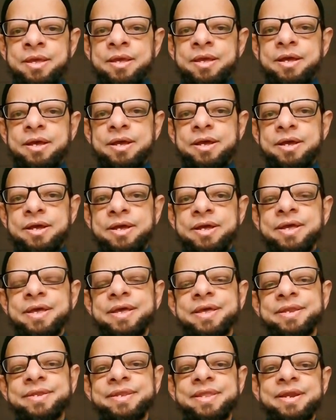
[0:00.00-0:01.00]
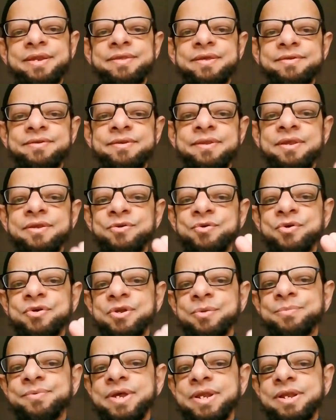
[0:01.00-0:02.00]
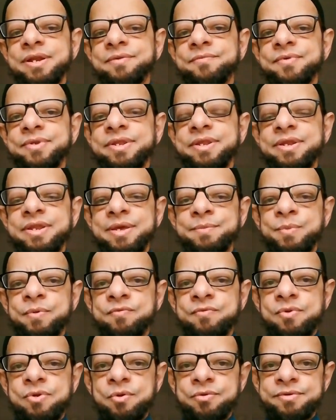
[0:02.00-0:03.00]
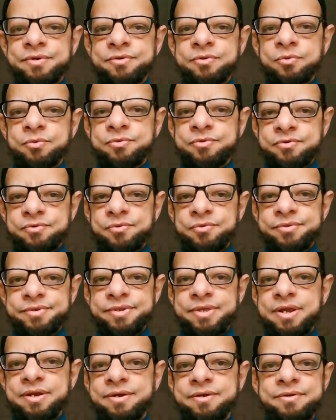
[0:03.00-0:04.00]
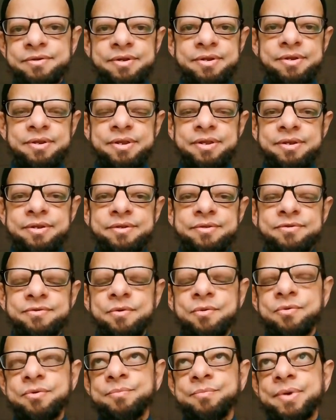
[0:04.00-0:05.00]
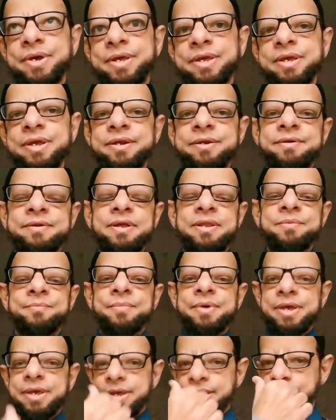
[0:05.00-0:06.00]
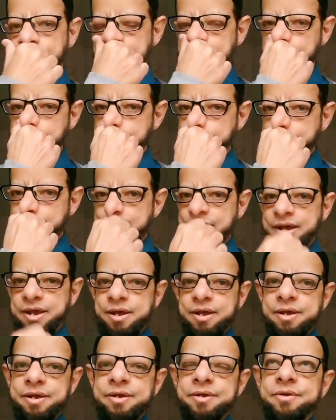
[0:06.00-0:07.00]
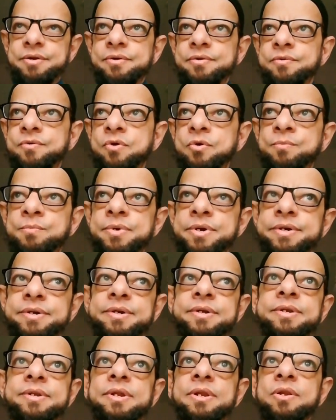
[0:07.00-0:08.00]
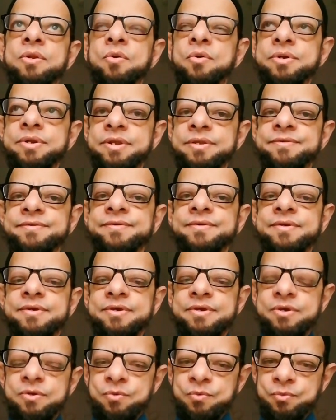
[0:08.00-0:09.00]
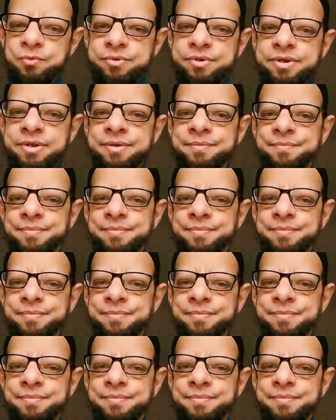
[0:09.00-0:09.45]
There is a YouTube channel with the name of Closer to Truth, and it's owned by and run by Robert Lawrence Kuhn,